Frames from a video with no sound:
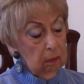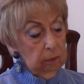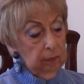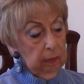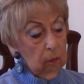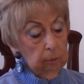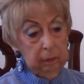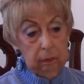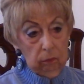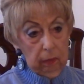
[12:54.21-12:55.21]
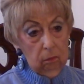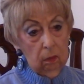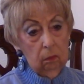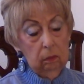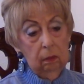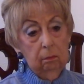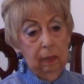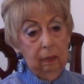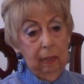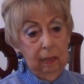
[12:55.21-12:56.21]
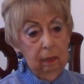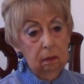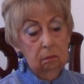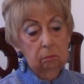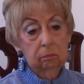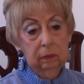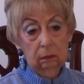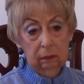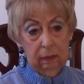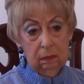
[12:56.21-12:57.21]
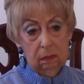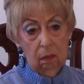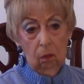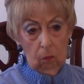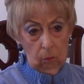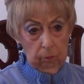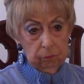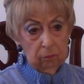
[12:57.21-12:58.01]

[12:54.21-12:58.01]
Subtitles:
there on Midway Road, and my dad built his home